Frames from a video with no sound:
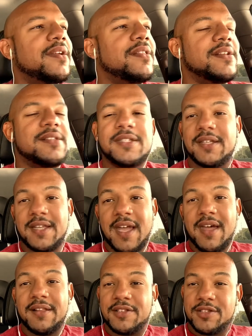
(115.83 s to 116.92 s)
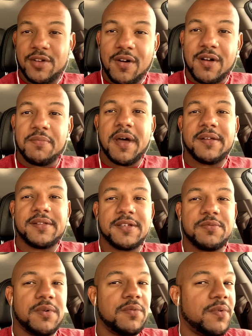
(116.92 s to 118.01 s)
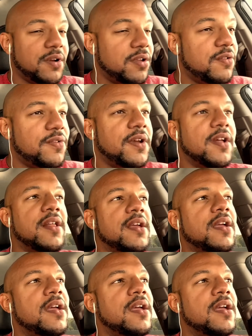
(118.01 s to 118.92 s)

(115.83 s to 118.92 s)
Let's sit down. Let's talk about this. What are you feeling?